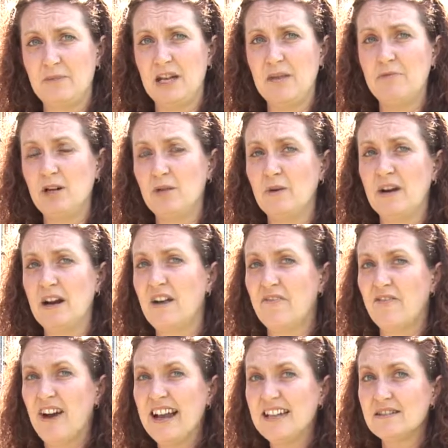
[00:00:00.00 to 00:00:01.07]
the people who are our
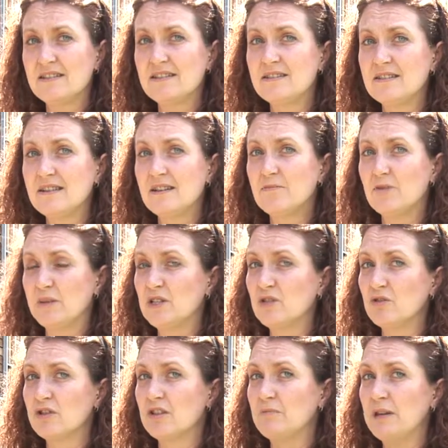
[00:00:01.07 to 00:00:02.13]
friends, but we
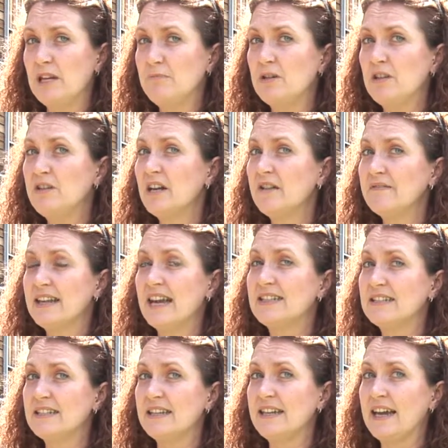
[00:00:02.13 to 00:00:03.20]
talk to the people who don't
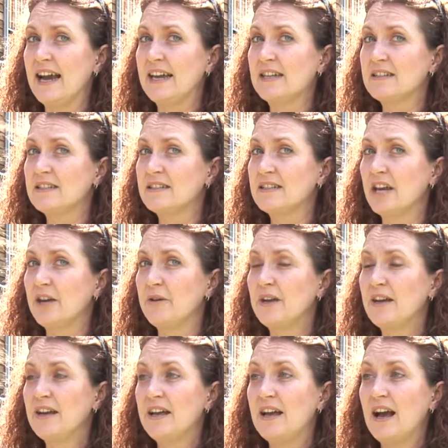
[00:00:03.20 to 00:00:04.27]
get it yet. So
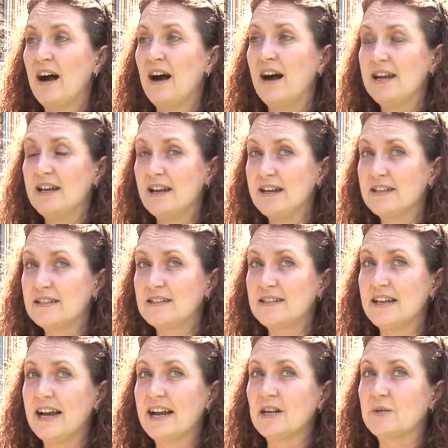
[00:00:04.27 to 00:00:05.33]
I'd like to
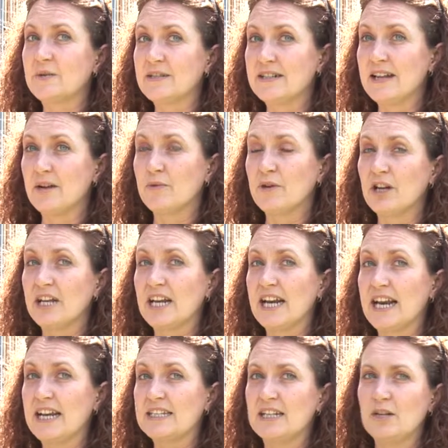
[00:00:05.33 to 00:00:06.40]
see Aqua's network
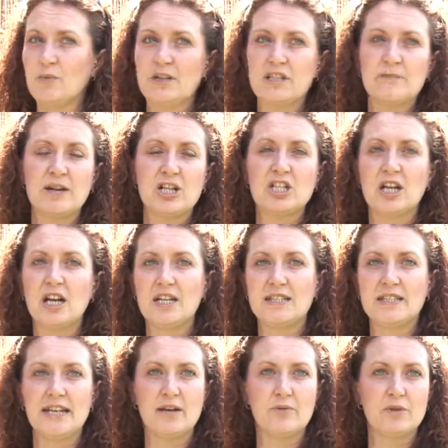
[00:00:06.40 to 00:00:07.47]
connecting with
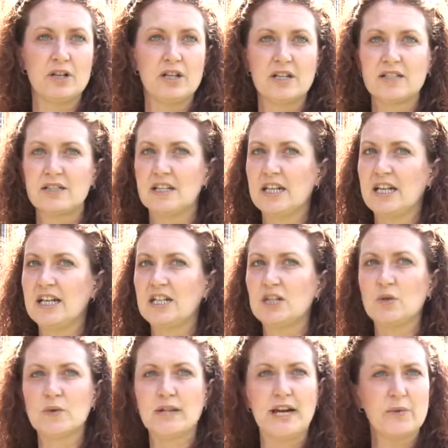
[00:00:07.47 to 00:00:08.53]
specialised networks and the
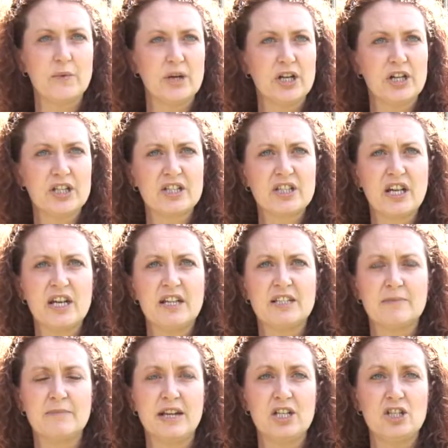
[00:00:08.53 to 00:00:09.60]
clinical networks
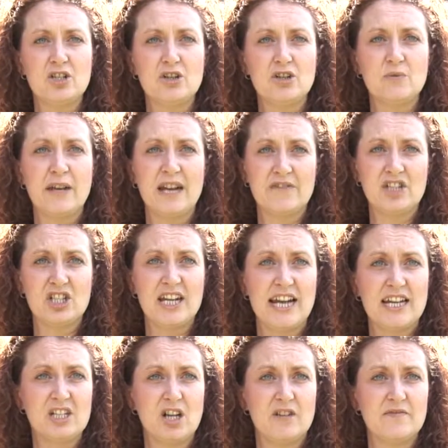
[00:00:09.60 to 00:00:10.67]
to make sure that we have a
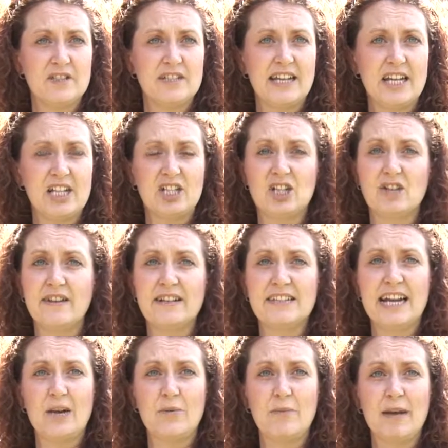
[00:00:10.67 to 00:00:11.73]
shared conversation around
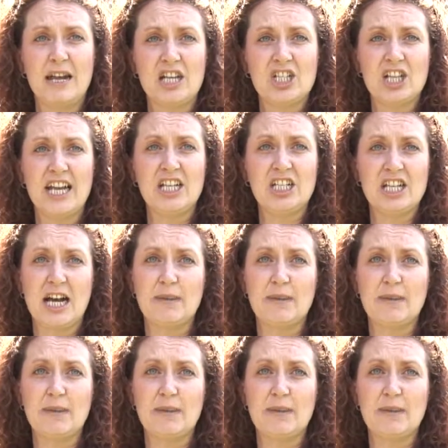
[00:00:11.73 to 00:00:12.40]
how we make change